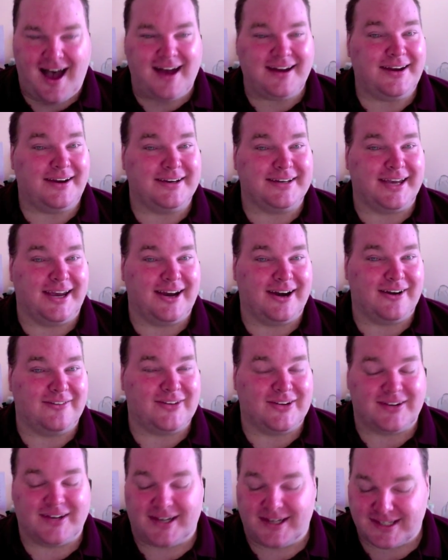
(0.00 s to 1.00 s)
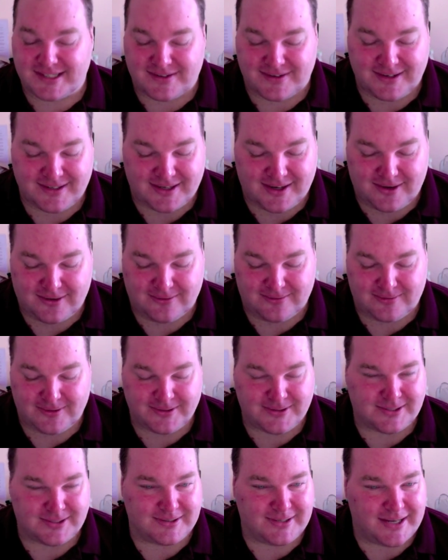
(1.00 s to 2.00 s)
I don't care if you're gay or straight, I'll
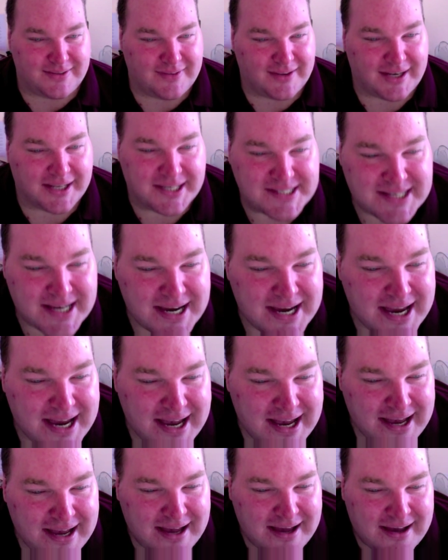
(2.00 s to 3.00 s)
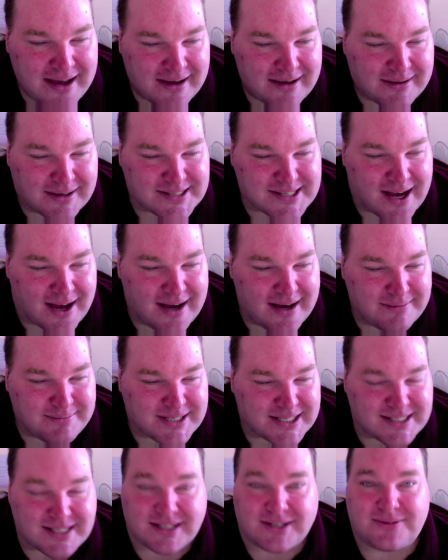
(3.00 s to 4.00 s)
root you nonetheless. Because I am
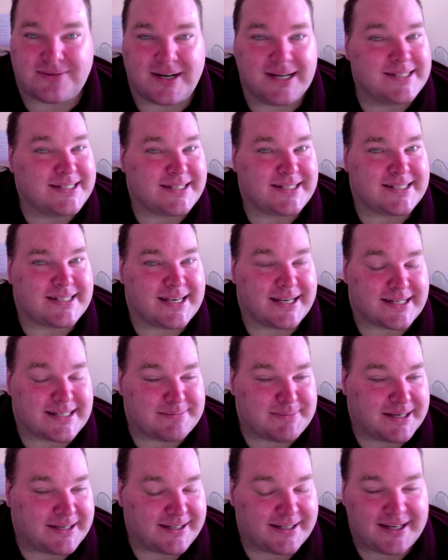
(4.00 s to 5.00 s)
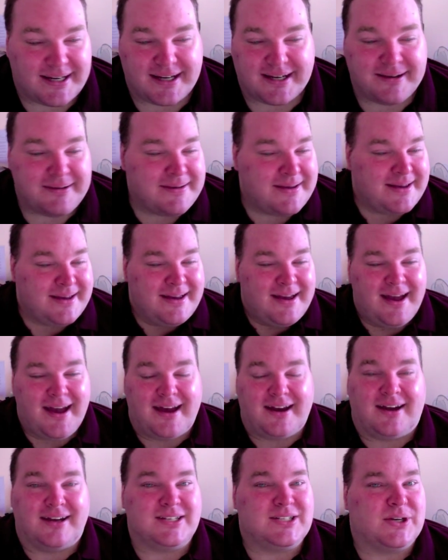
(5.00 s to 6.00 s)
just a crazy sex maniac,
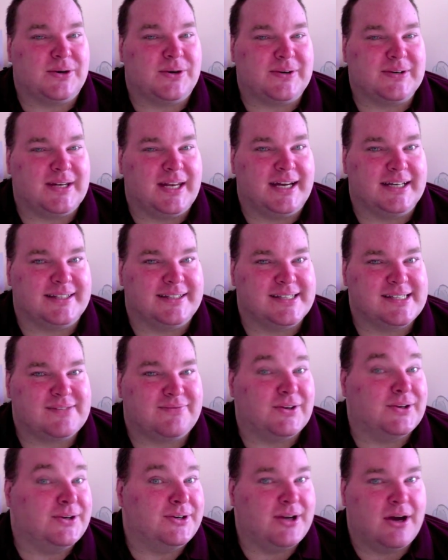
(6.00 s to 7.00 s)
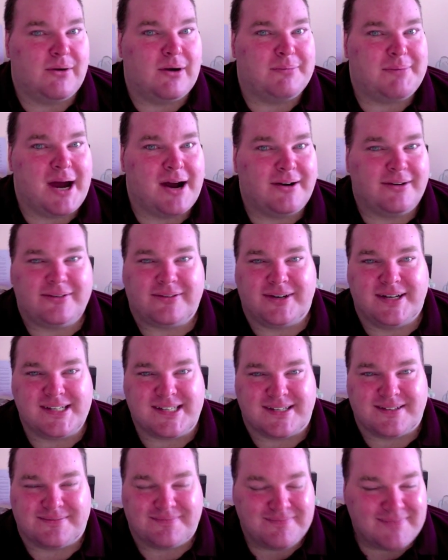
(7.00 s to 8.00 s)
and I talk like this for no apparent
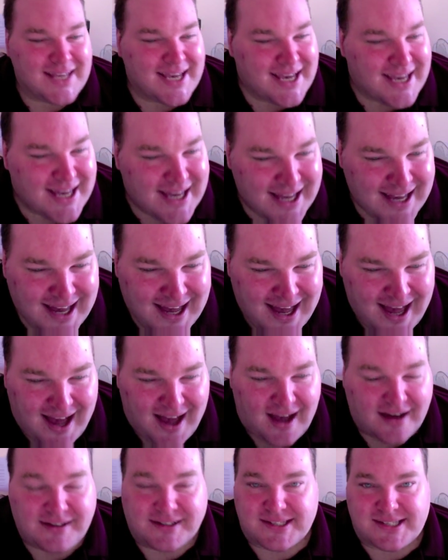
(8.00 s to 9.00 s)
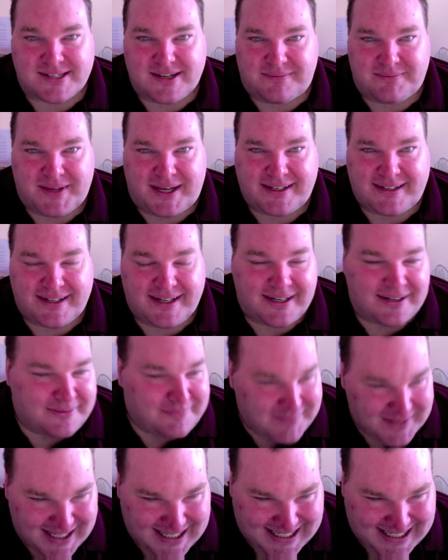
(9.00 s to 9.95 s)
reason. I'm going to stop that now.